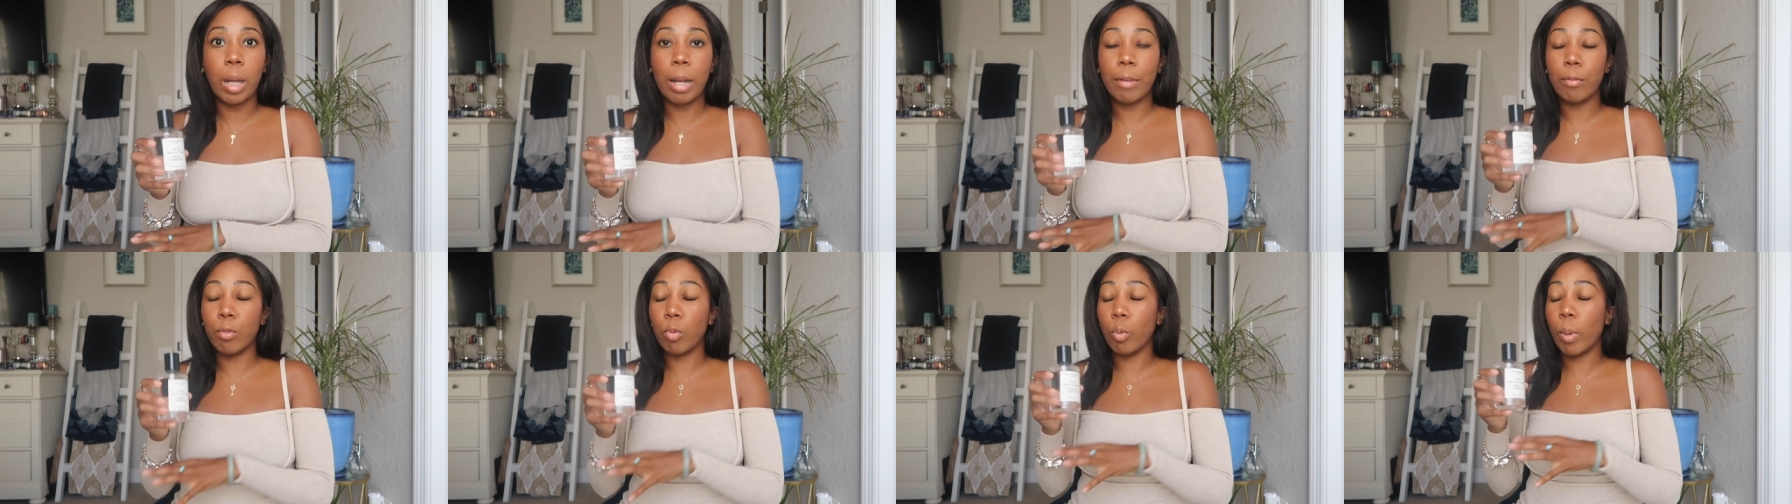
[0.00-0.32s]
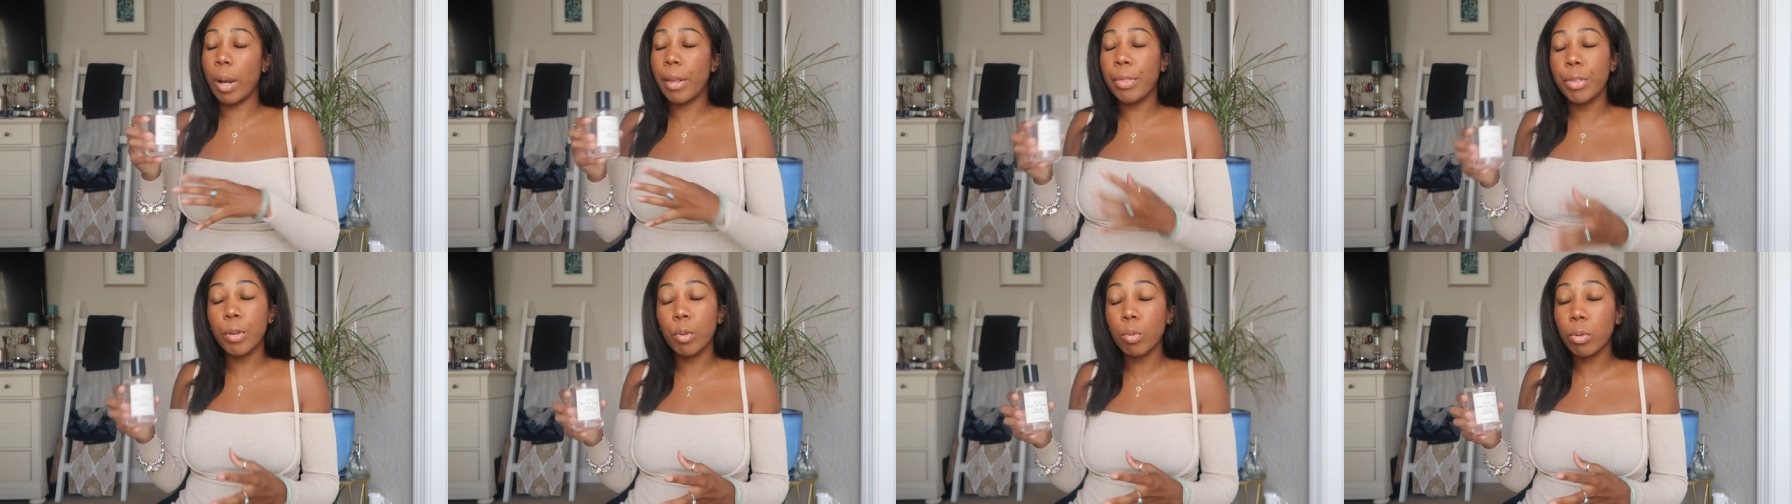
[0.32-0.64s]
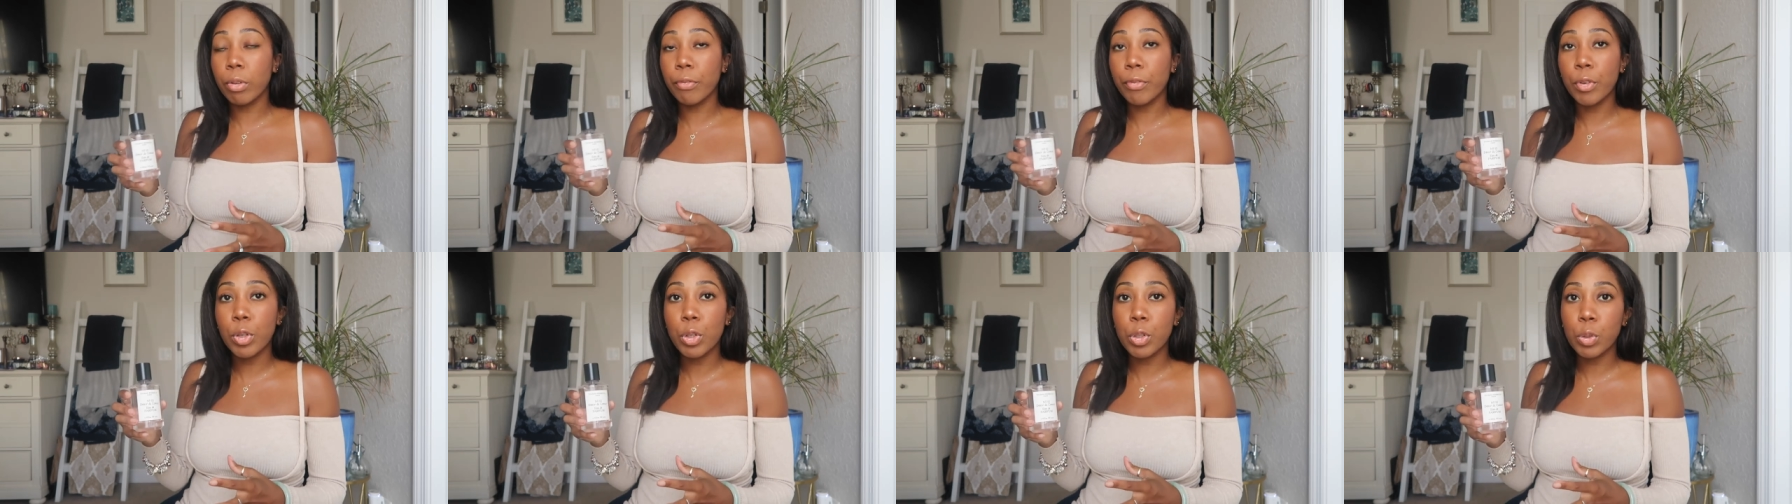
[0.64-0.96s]
I've read the
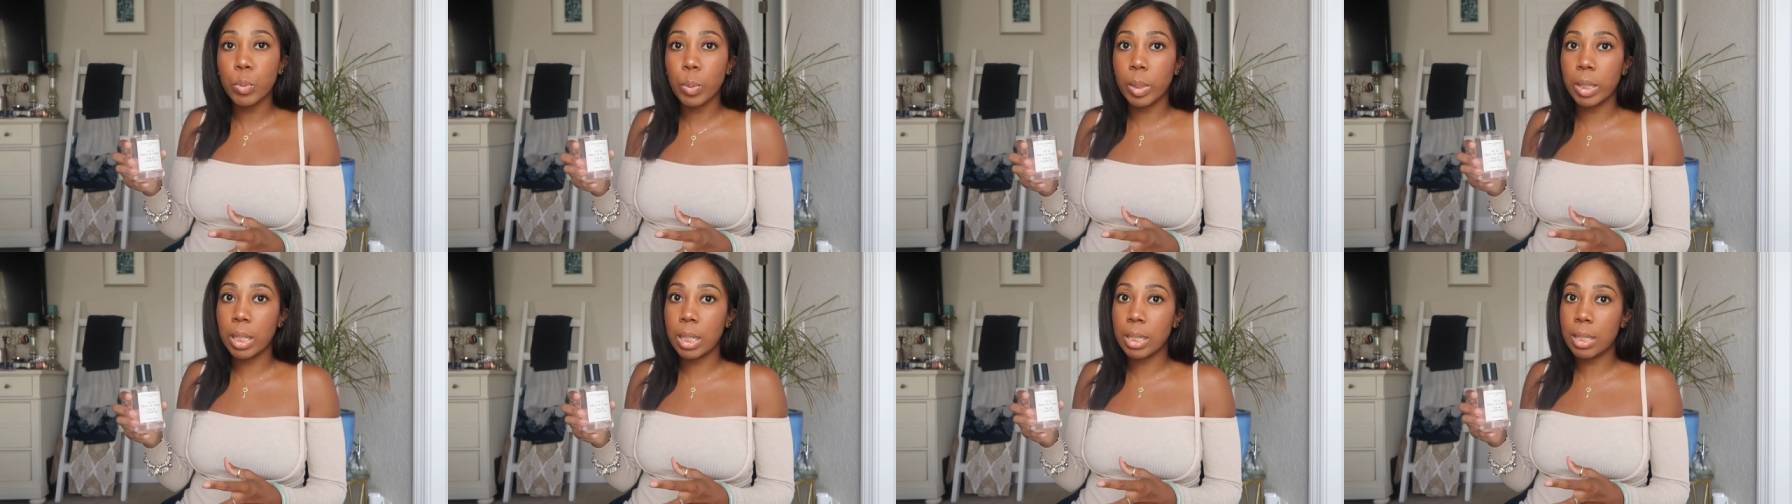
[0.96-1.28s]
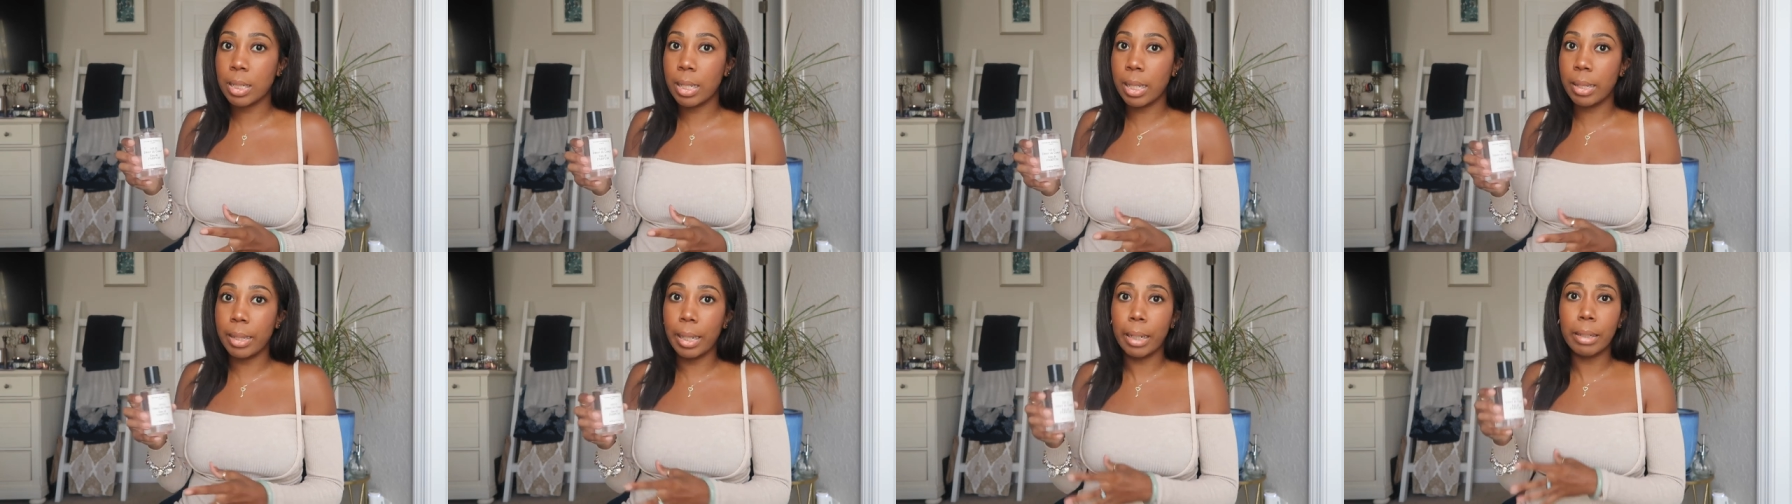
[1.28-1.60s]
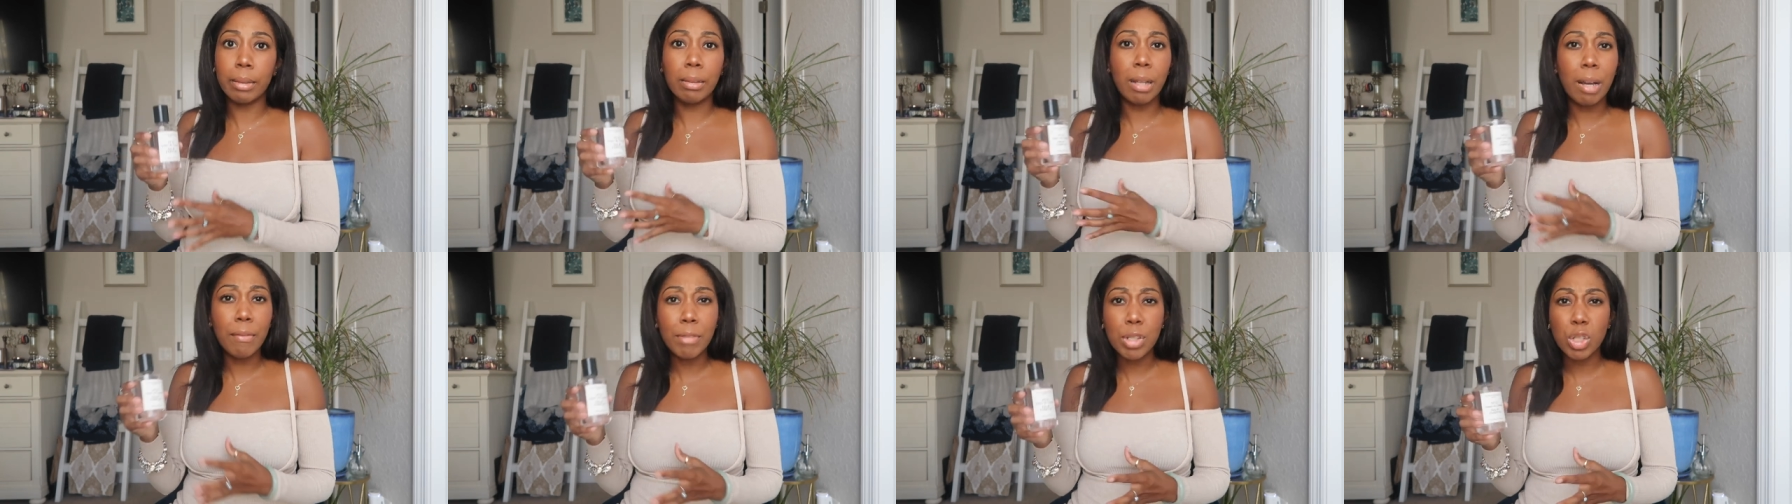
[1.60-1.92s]
reviews where they said they
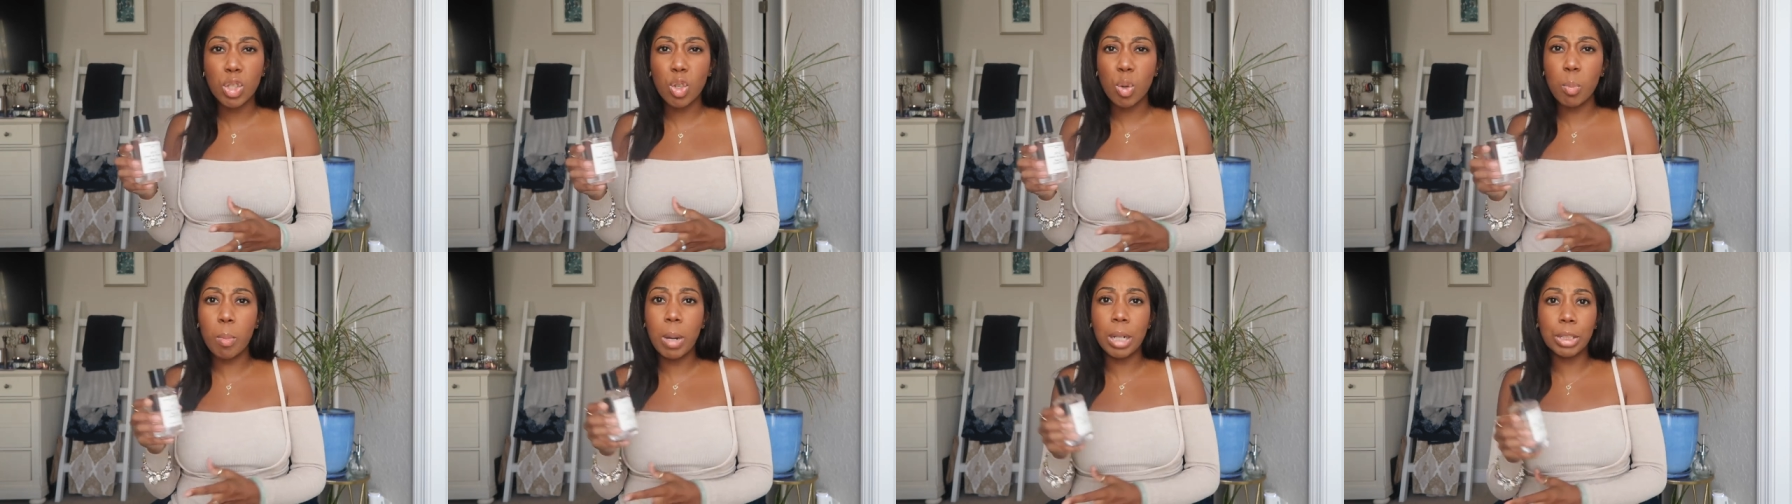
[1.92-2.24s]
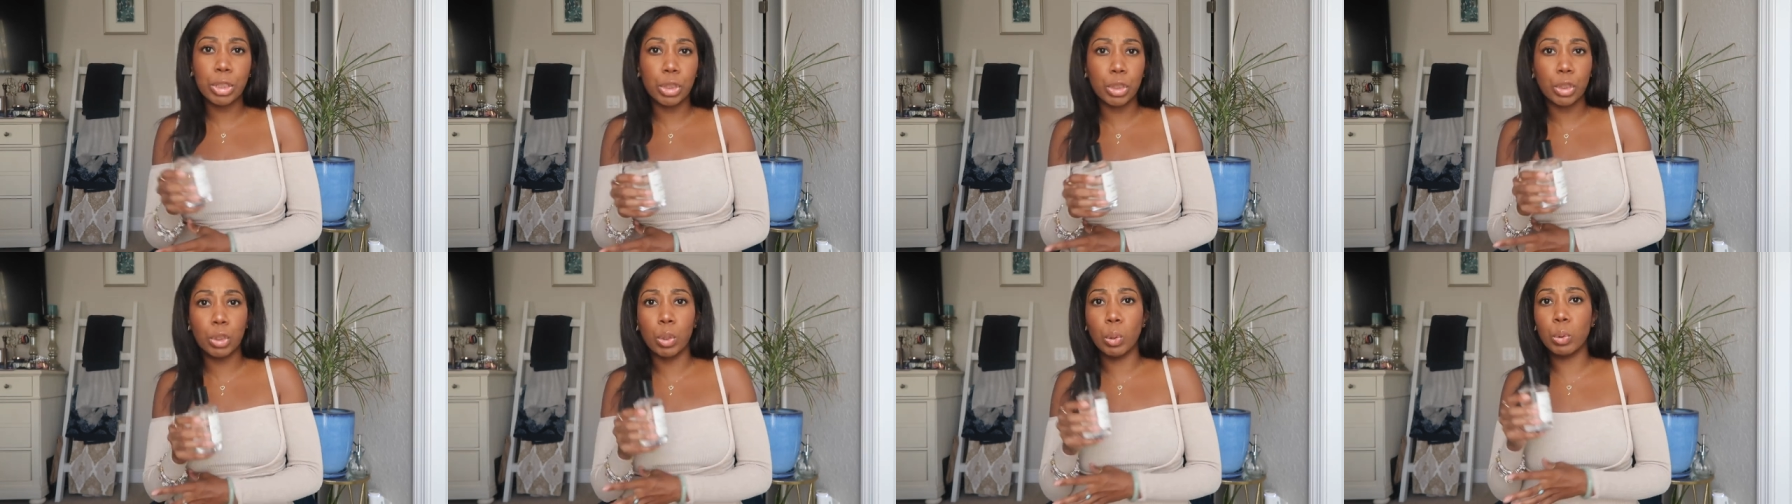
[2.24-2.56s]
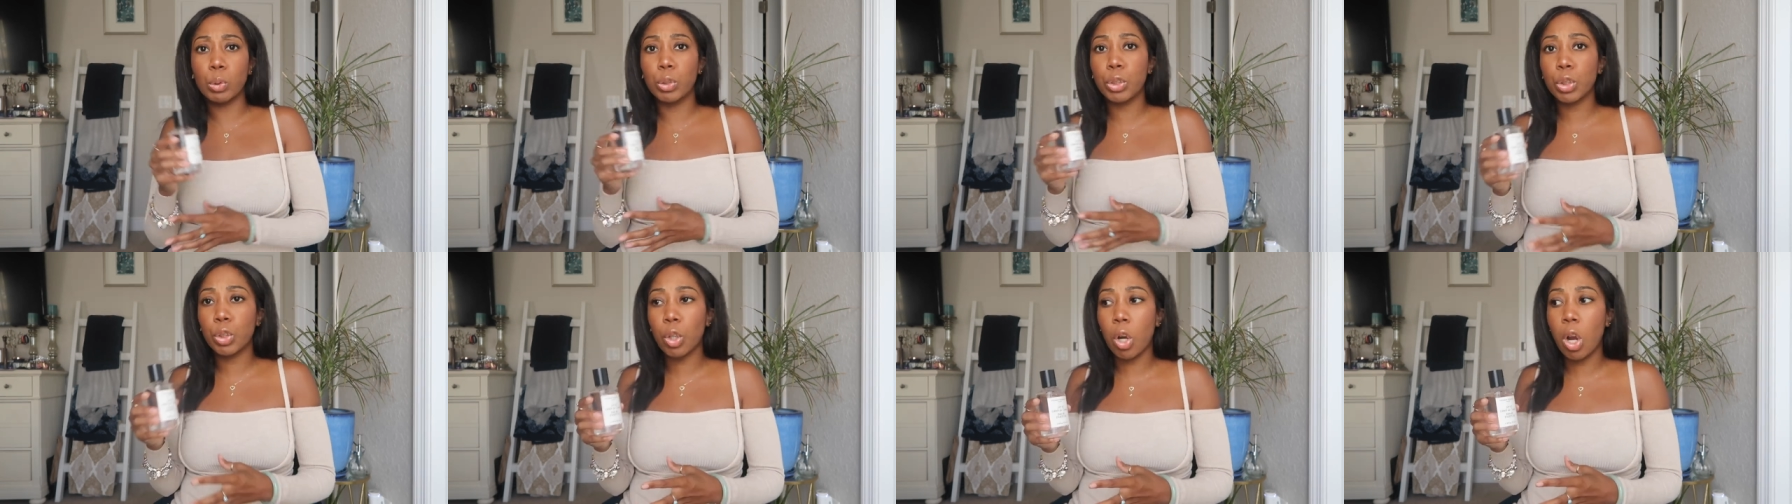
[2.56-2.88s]
love it so much. It's
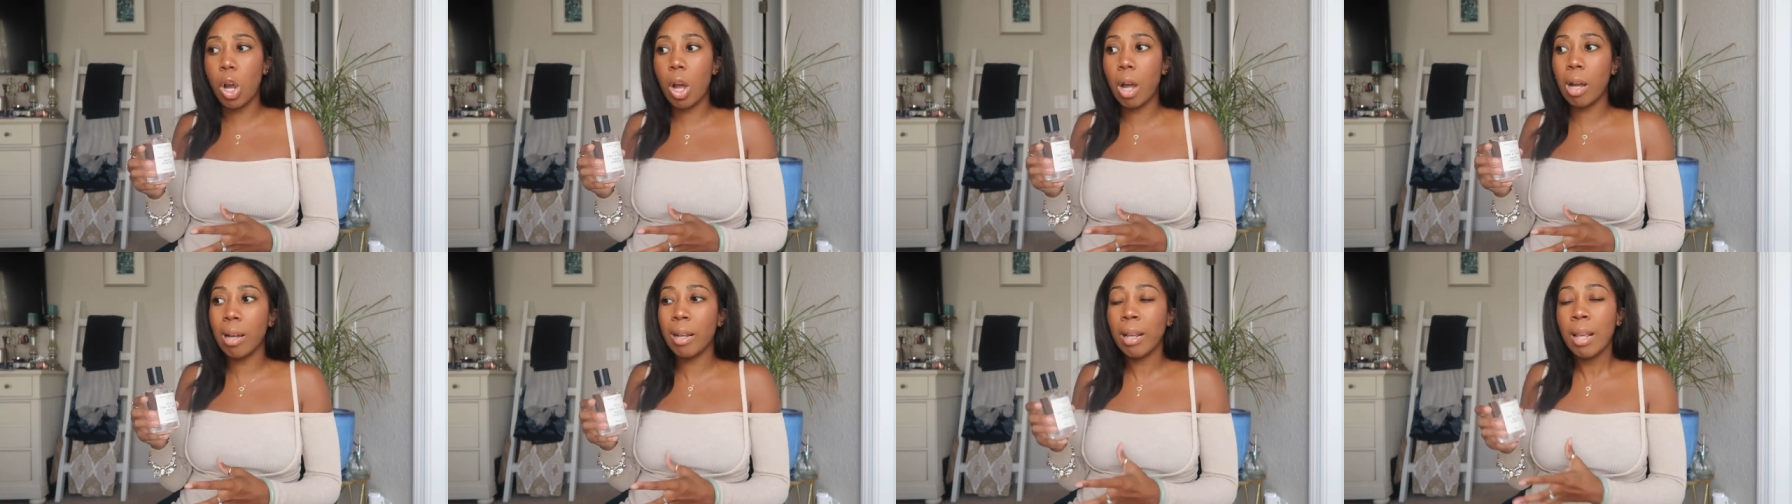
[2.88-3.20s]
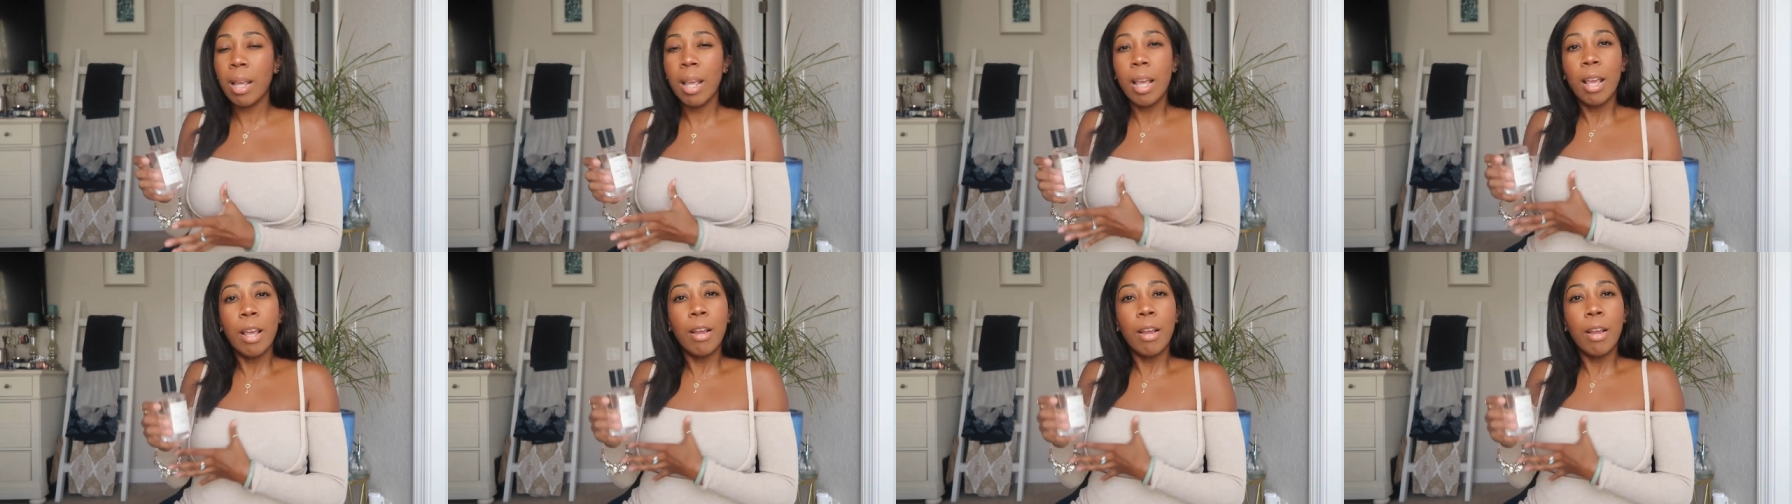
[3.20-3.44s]
so strong.